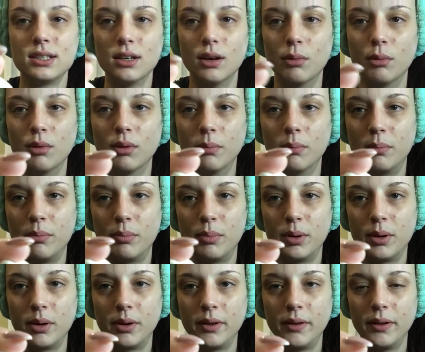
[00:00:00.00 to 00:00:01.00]
So we'll
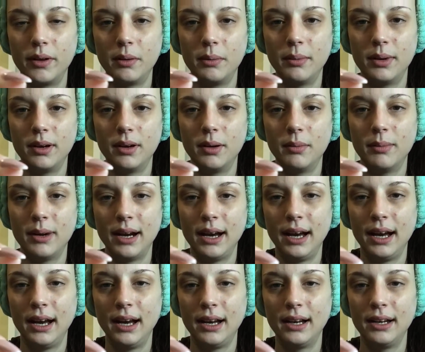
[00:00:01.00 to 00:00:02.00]
put a little bit on my
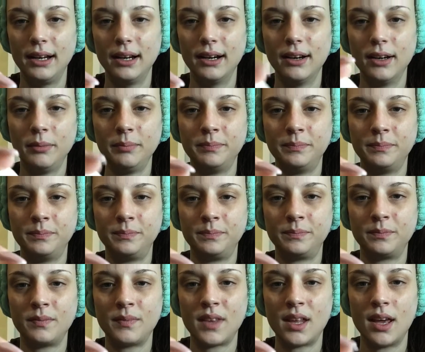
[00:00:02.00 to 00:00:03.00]
hand here.
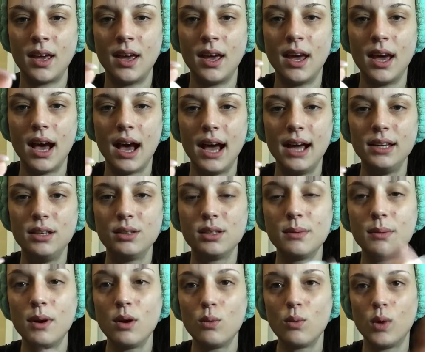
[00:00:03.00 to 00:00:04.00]
I use
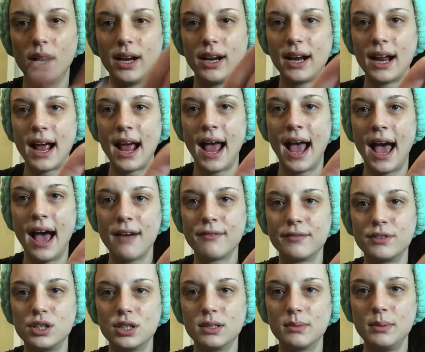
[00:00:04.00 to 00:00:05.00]
about
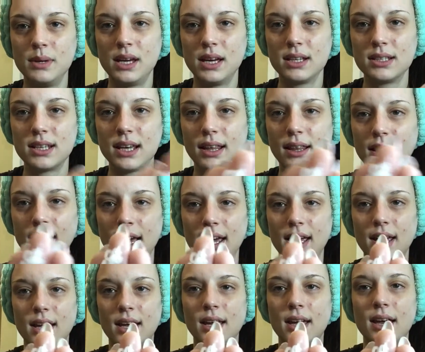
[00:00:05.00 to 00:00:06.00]
1.5 just because I
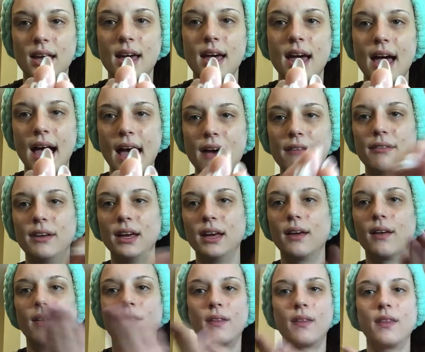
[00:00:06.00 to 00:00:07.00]
like
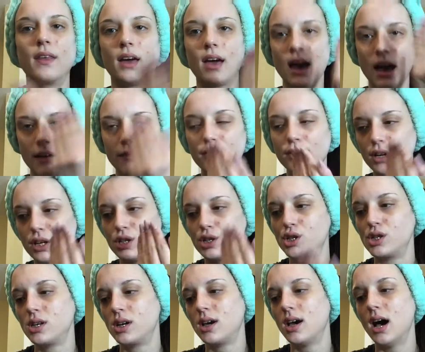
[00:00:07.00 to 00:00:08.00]
having the
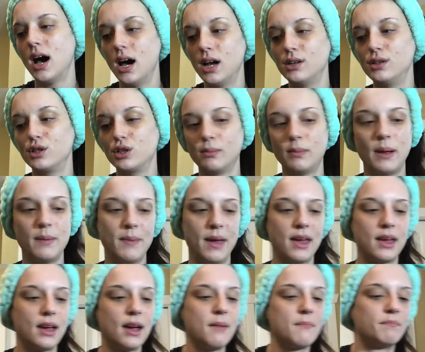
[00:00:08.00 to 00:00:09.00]
coverage under my
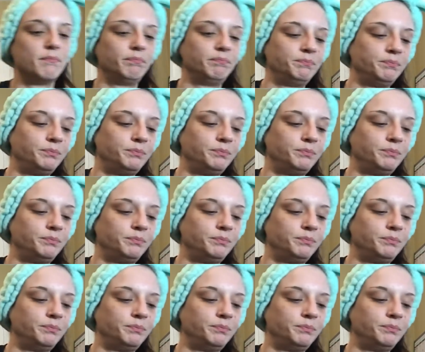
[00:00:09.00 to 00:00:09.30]
makeup.